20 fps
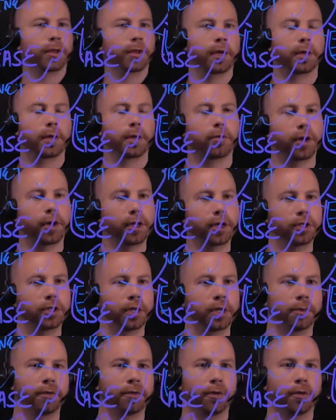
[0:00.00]
a branch
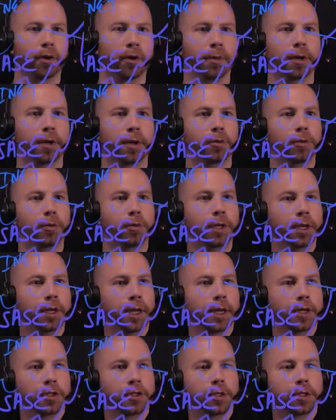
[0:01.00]
type environment, we can
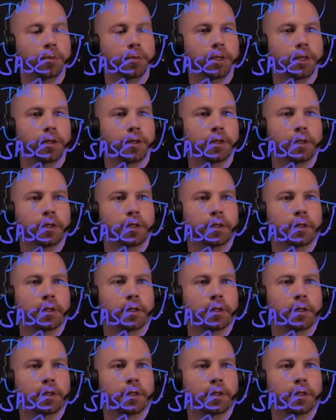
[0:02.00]
actually build